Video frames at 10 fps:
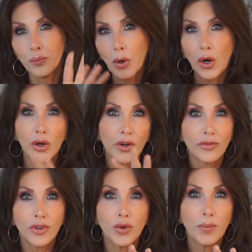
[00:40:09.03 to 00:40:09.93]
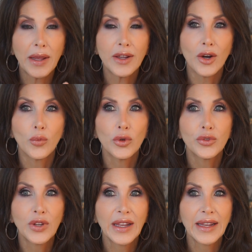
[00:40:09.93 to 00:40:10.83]
part of your makeup
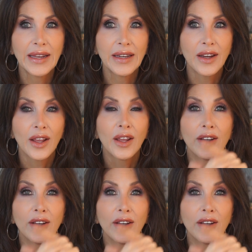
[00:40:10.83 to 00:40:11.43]
routine